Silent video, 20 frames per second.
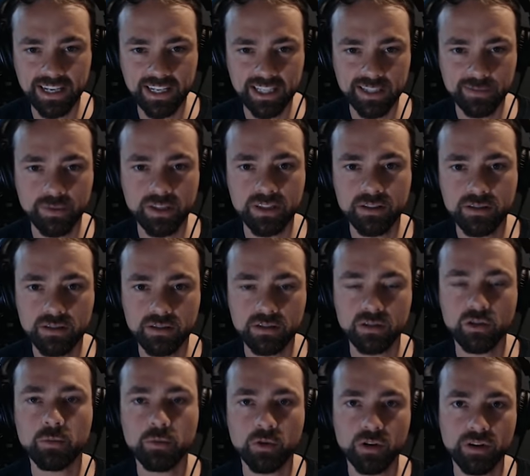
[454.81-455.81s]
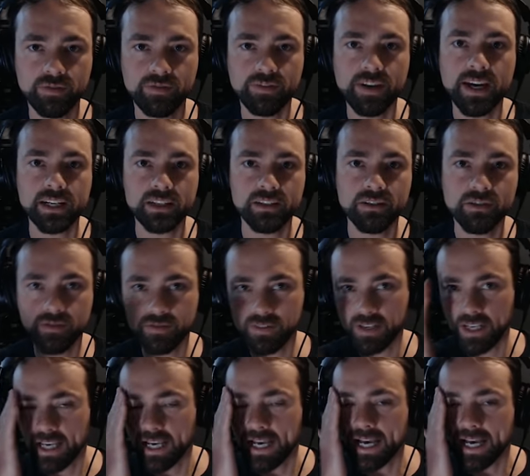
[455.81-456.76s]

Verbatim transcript: and it's been super effective.